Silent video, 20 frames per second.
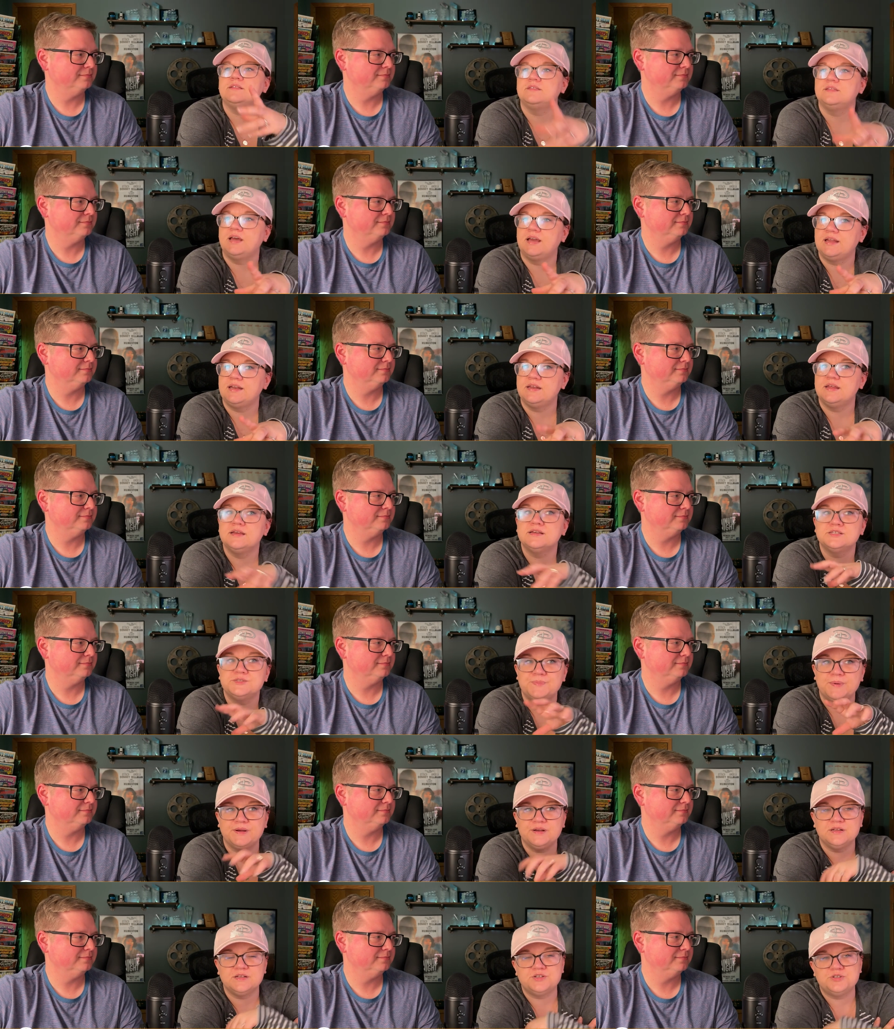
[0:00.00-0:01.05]
Speaker 1: the line
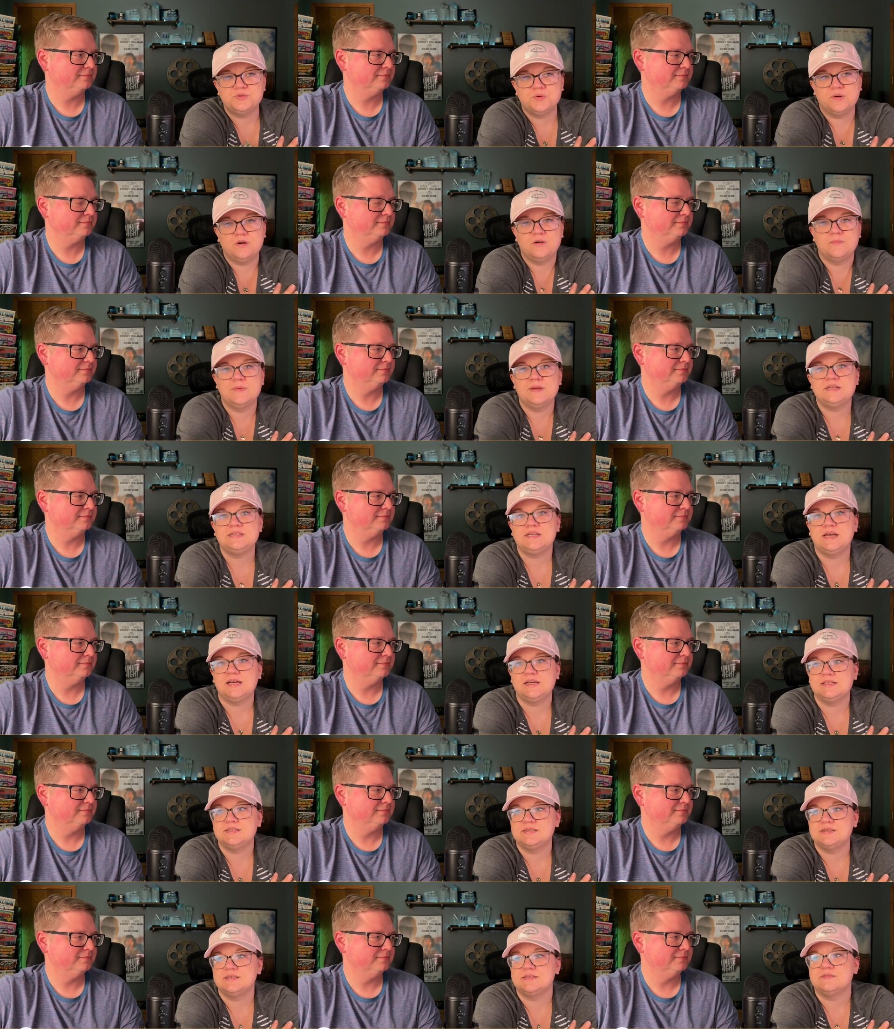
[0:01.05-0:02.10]
experience shorter. But
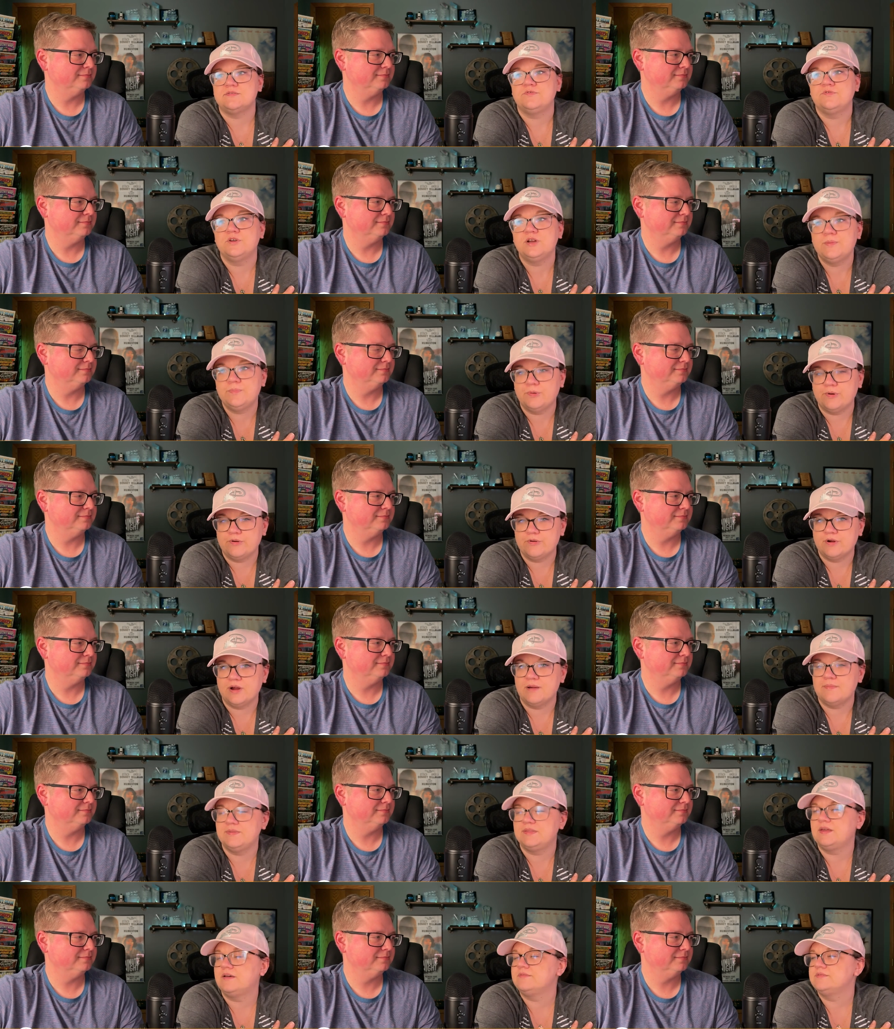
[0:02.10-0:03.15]
DAS is a free
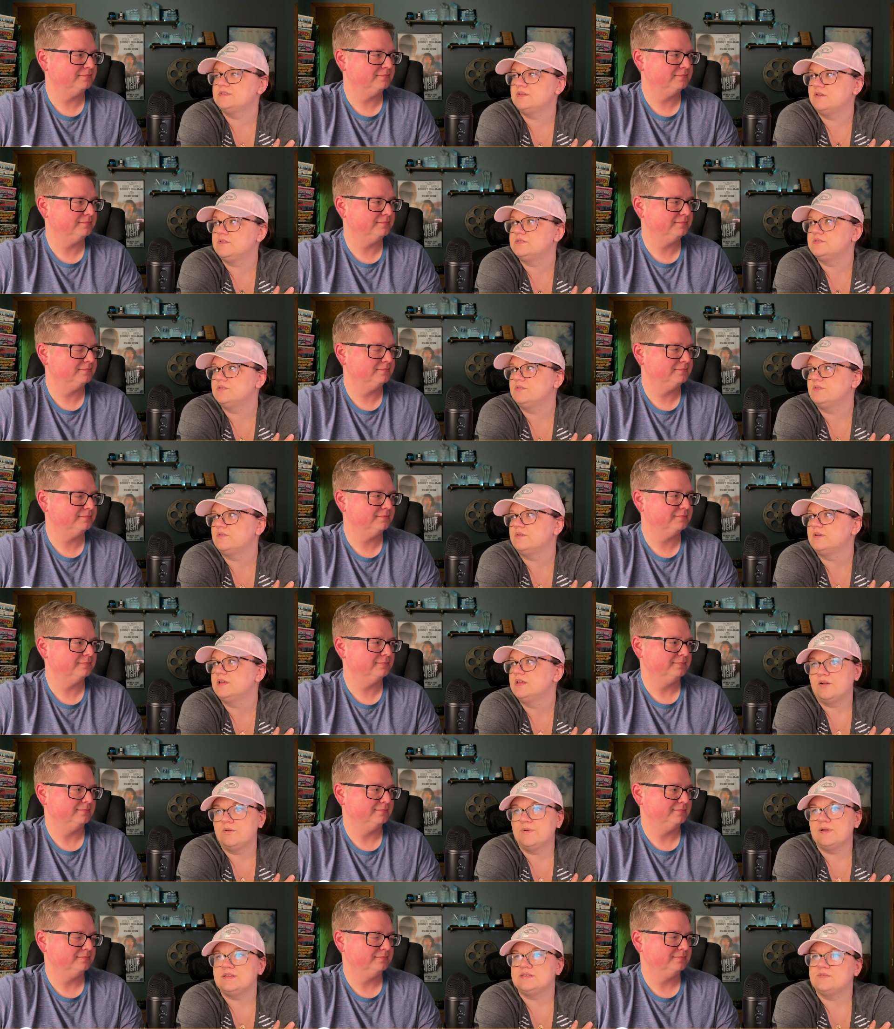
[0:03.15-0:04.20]
program, and that was also
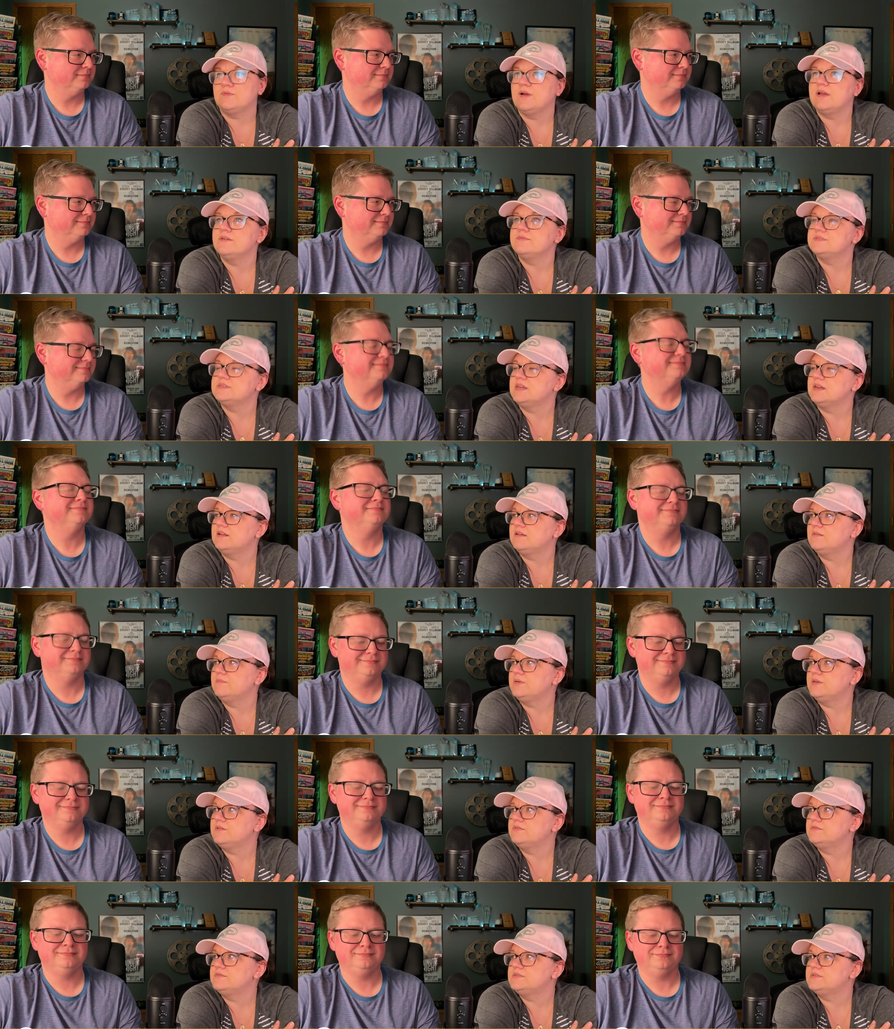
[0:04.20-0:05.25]
a reason why it was getting
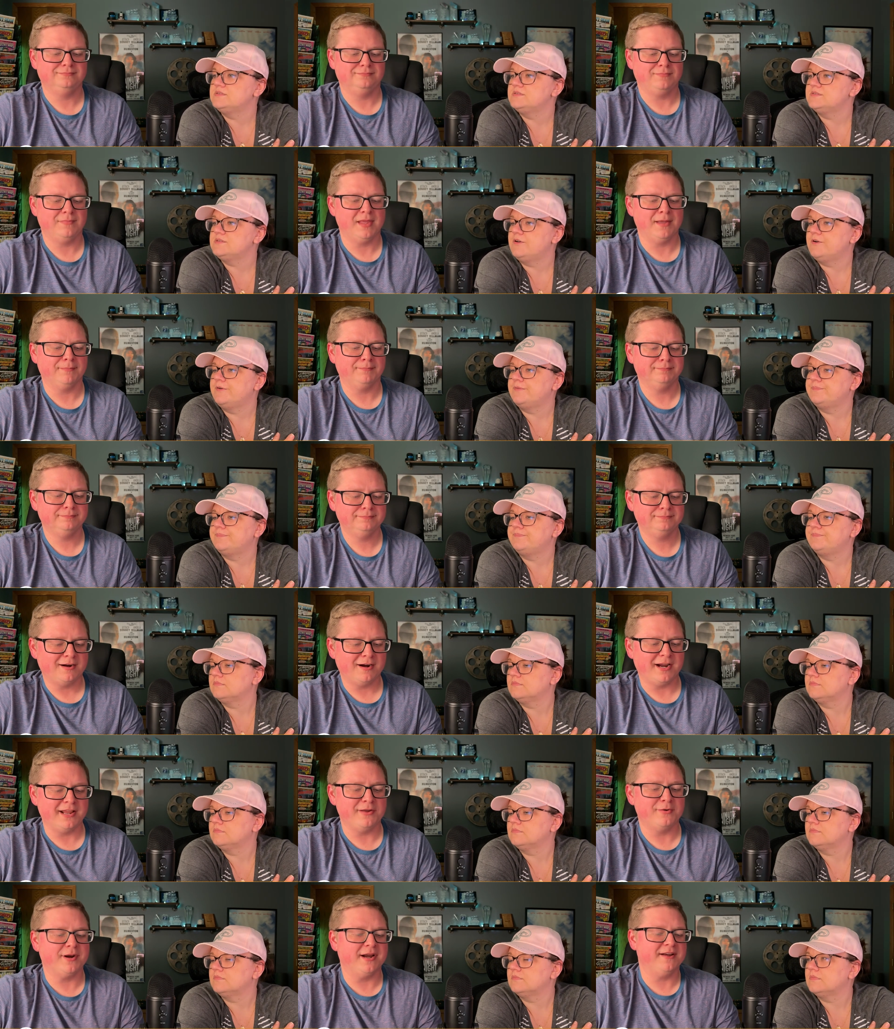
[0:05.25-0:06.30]
abused. So, all
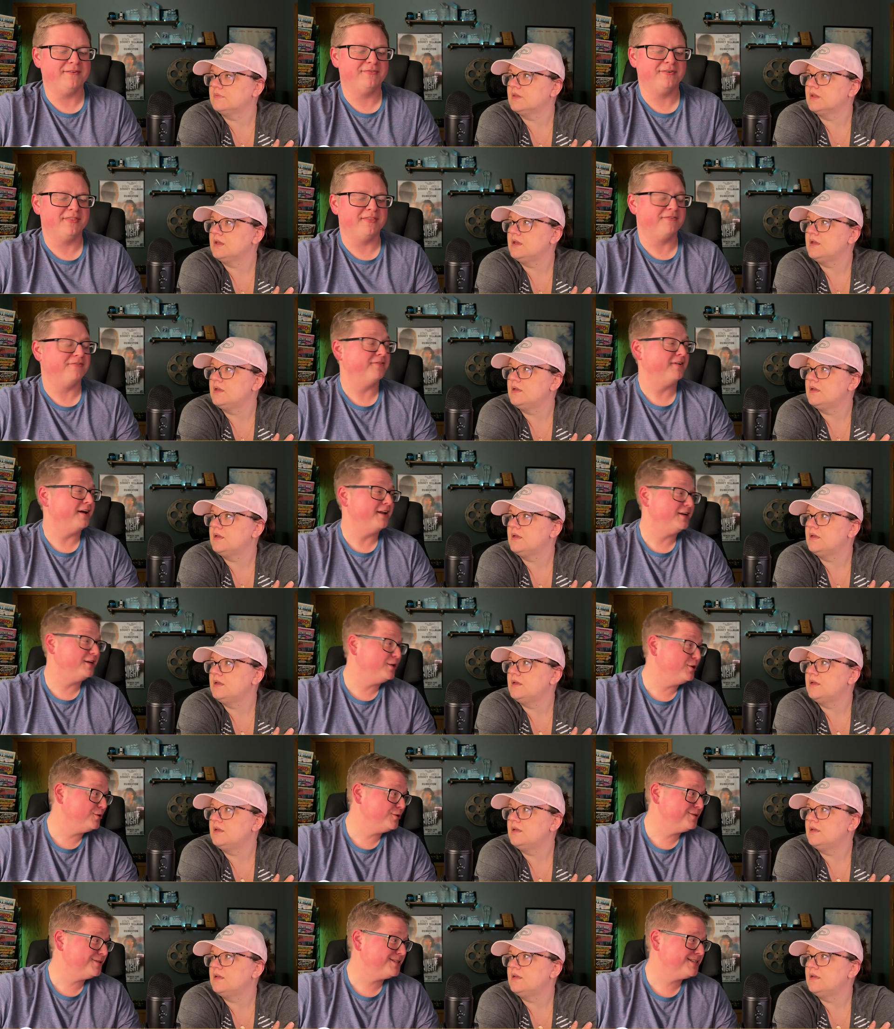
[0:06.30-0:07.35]
Speaker 2: right, you ready for the fun
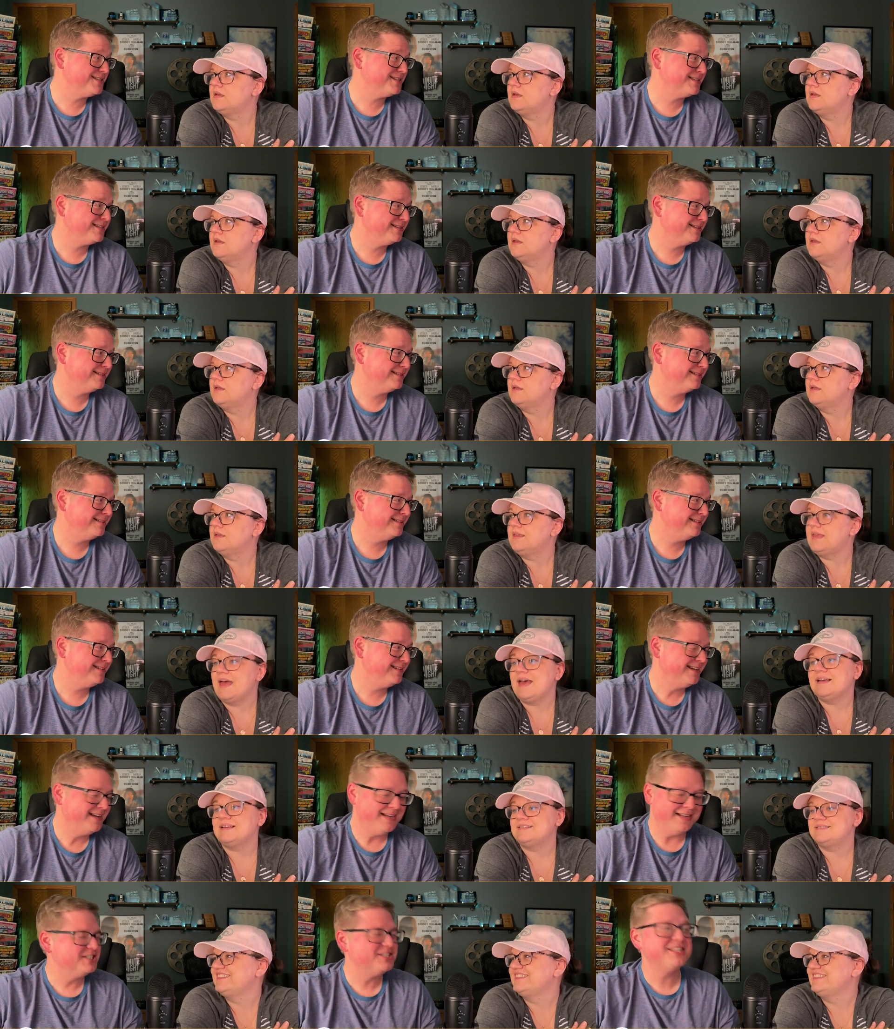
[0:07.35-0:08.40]
news?
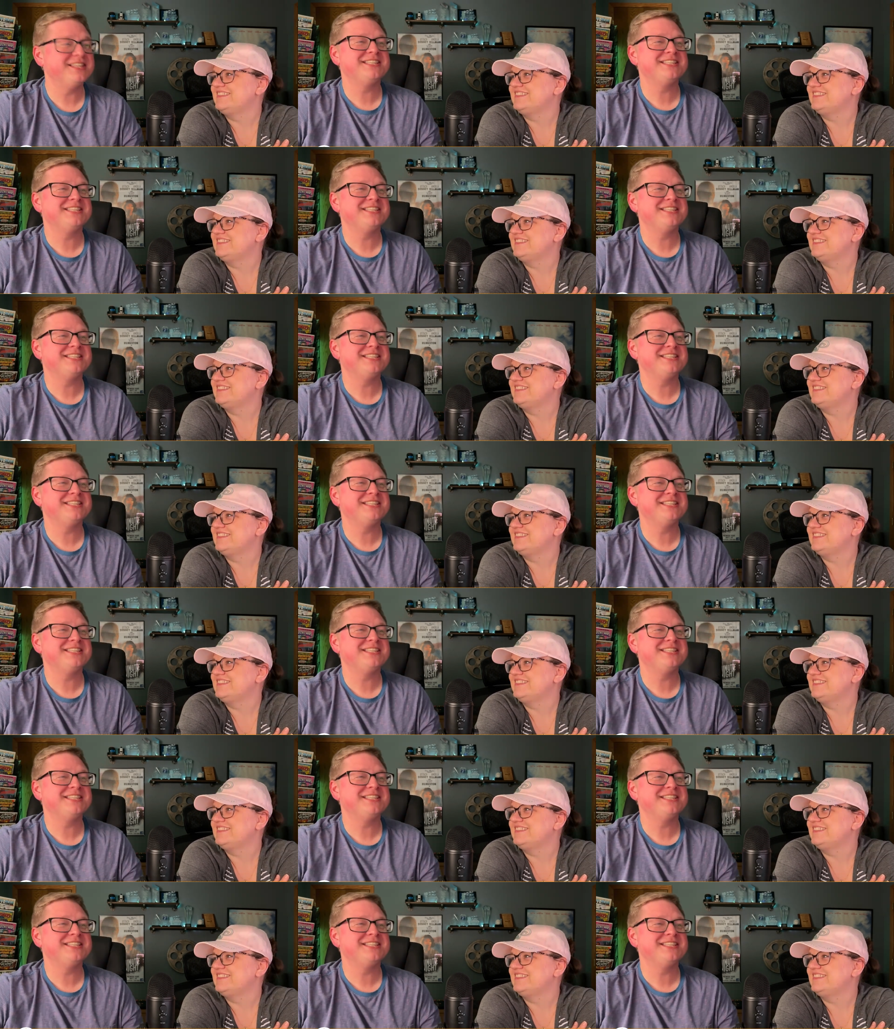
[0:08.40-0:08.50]
Yes. So